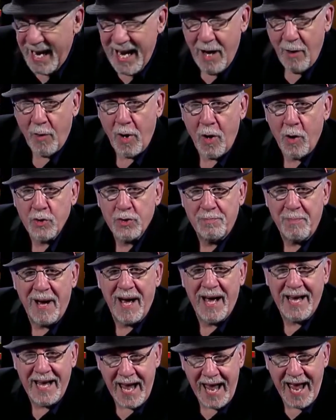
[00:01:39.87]
Heroes,
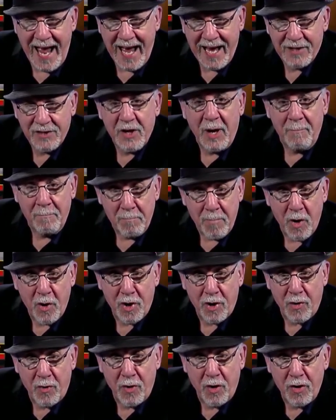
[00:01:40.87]
my ass.
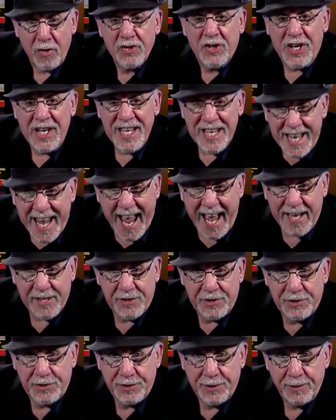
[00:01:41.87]
Murderers,
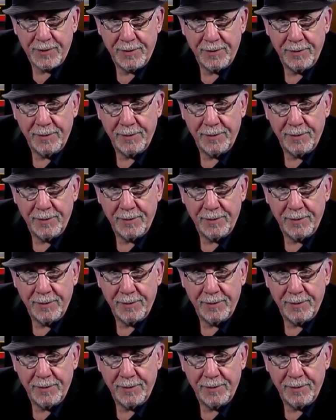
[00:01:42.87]
yes.